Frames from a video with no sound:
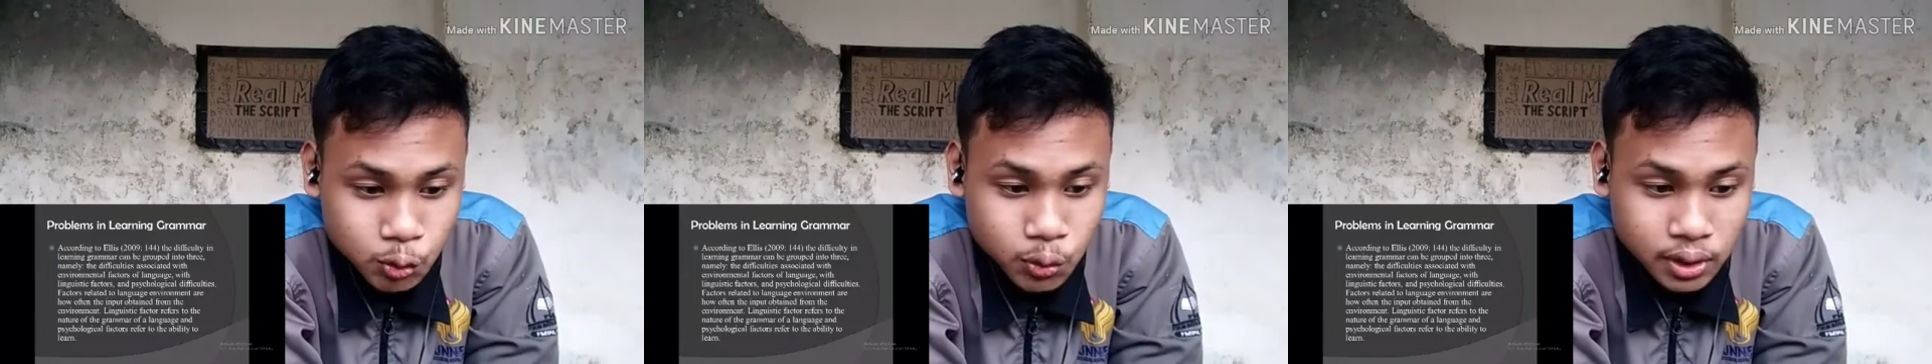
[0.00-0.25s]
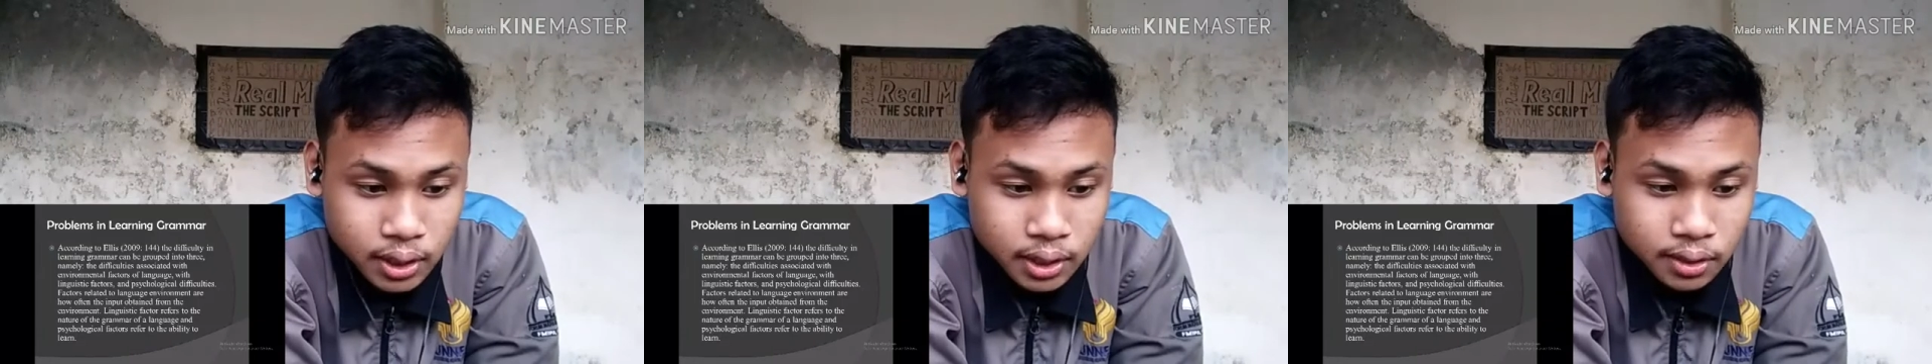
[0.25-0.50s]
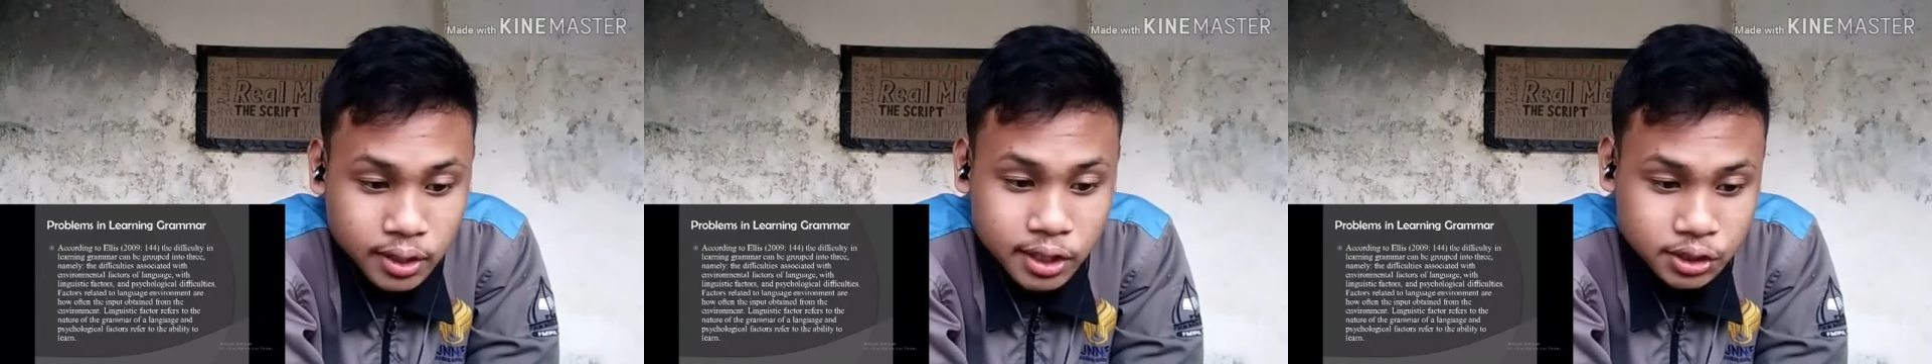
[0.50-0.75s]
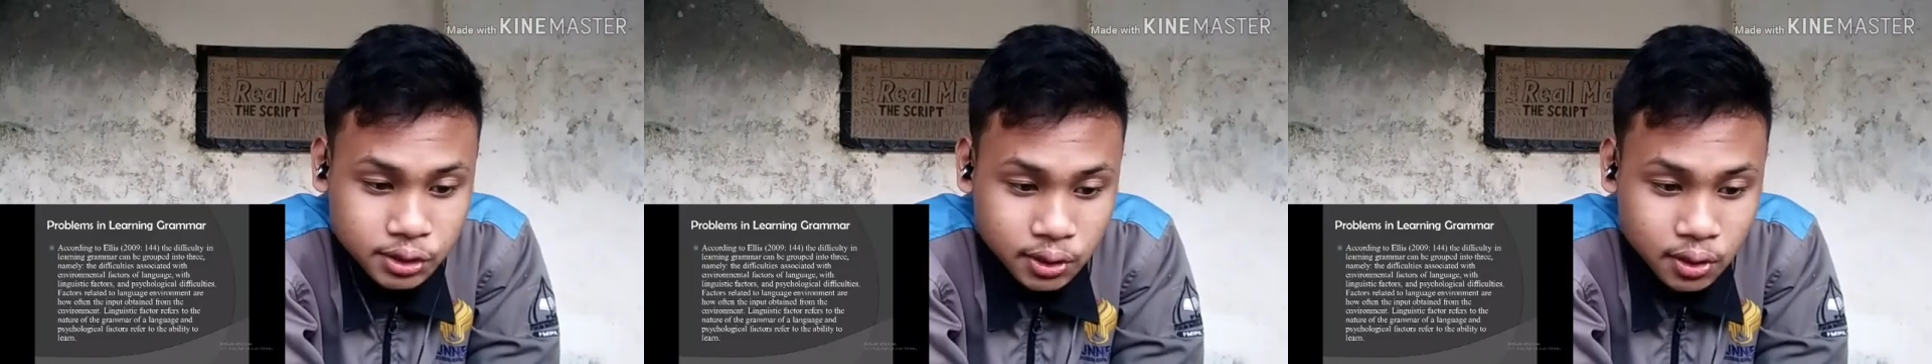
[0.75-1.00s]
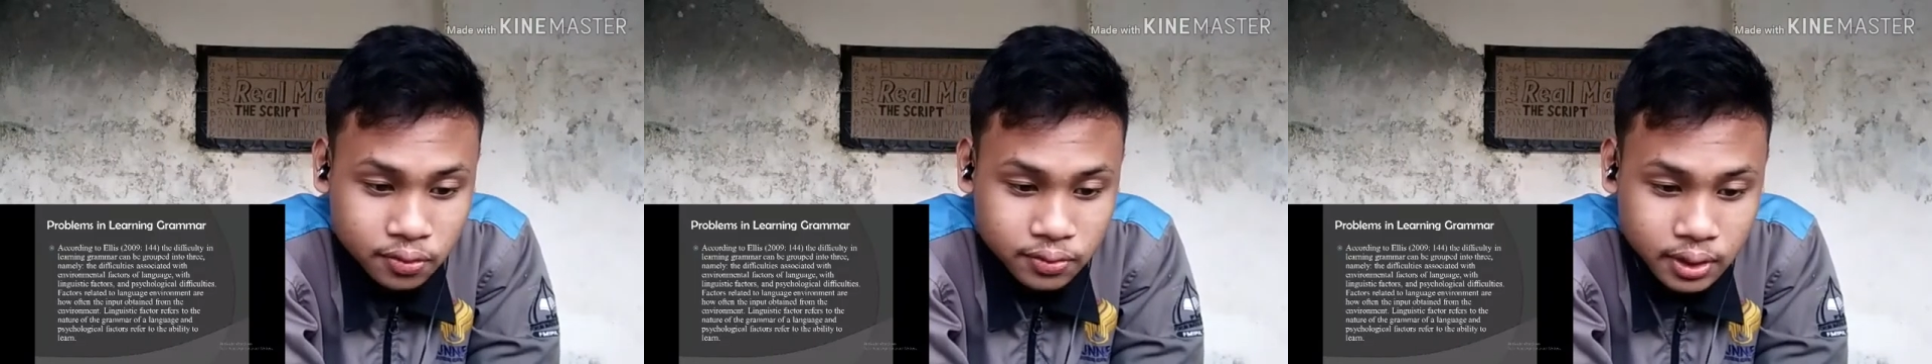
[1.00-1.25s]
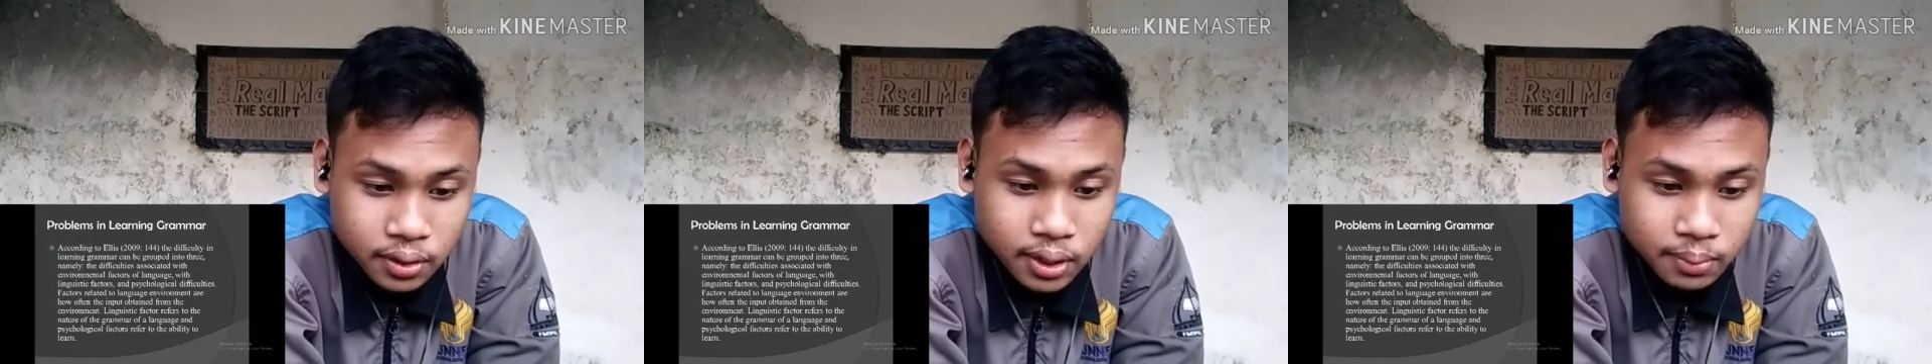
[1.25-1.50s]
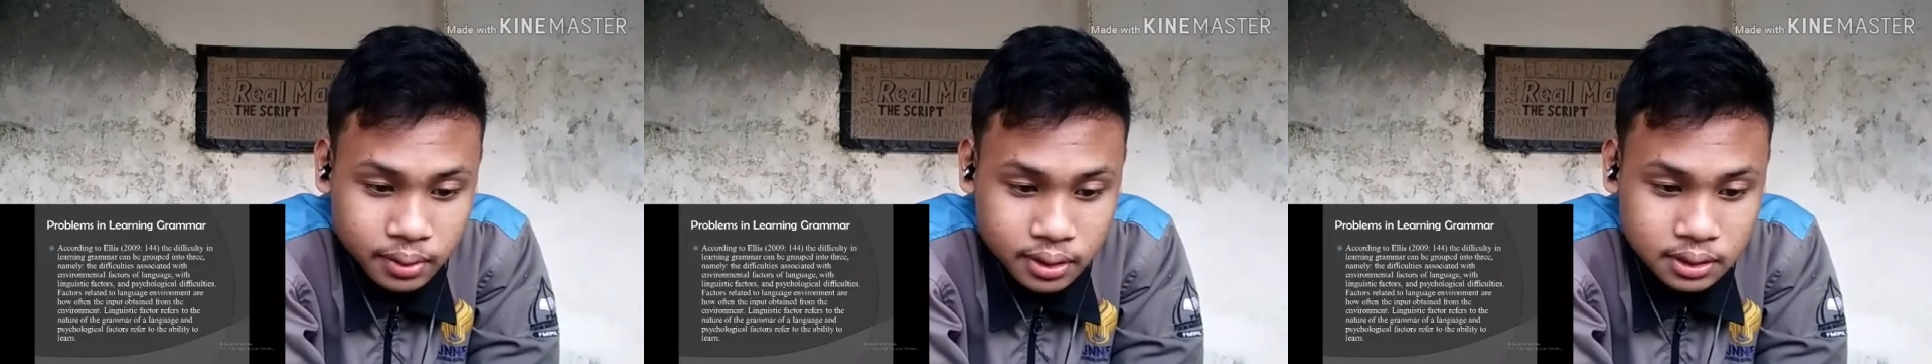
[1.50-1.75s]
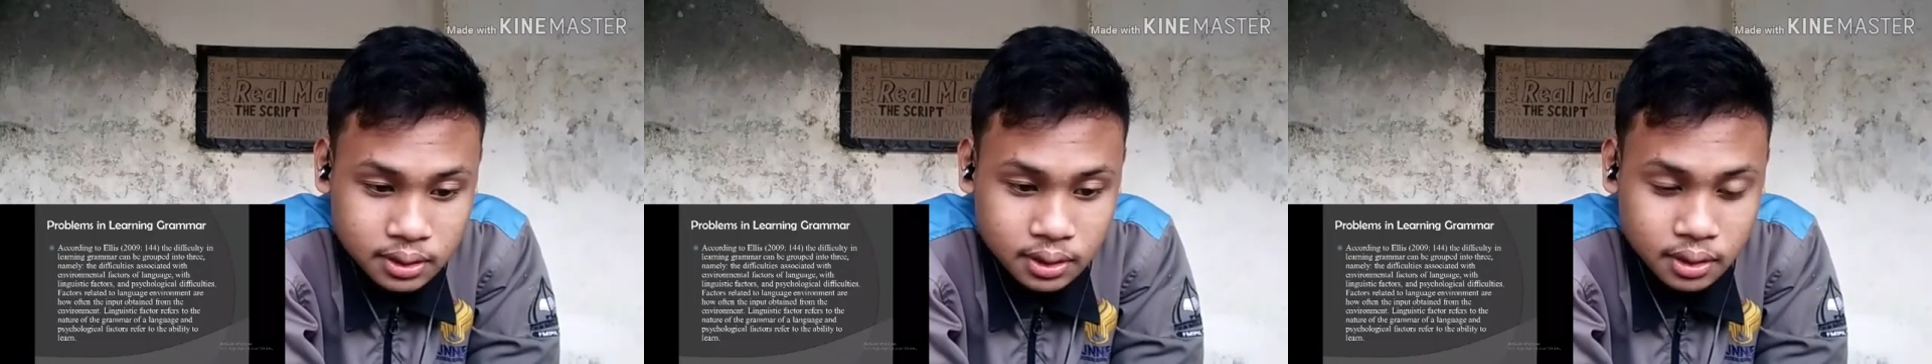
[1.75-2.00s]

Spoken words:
to the nature of the grammar